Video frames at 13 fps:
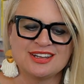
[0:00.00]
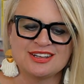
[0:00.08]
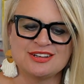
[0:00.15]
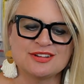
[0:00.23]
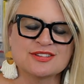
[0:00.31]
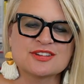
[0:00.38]

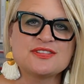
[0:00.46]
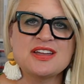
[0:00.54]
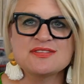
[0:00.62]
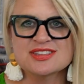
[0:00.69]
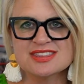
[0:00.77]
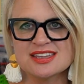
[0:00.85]
their
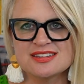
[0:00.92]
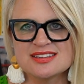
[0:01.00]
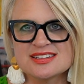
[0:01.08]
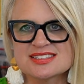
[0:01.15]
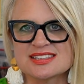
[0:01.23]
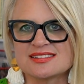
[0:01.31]
favorite
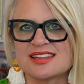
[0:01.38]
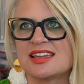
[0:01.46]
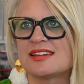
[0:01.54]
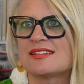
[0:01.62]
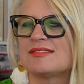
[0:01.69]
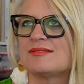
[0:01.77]
things and
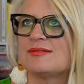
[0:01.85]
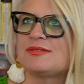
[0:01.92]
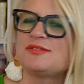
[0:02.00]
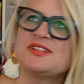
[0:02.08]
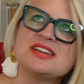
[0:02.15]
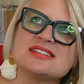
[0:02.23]
like
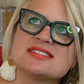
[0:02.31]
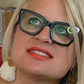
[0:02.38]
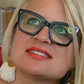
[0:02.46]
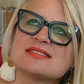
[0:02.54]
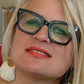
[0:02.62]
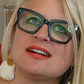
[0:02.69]

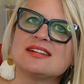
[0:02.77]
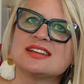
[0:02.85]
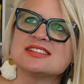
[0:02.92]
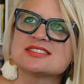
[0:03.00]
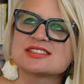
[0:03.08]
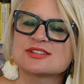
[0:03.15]
feeds on
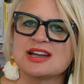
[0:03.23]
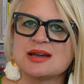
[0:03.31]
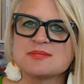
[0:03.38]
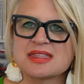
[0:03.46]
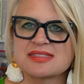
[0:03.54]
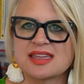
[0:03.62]

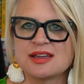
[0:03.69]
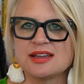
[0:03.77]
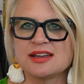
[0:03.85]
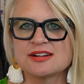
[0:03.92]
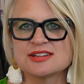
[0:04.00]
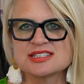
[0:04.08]
Instagram that
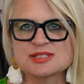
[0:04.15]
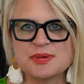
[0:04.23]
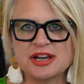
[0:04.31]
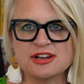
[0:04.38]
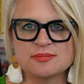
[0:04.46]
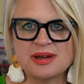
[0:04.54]
they are
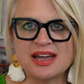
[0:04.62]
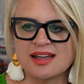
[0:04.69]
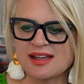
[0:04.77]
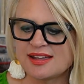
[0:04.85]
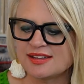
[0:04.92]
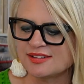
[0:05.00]
inspired
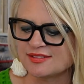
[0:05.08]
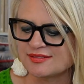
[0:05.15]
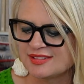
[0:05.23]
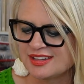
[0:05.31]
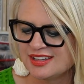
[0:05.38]
by, and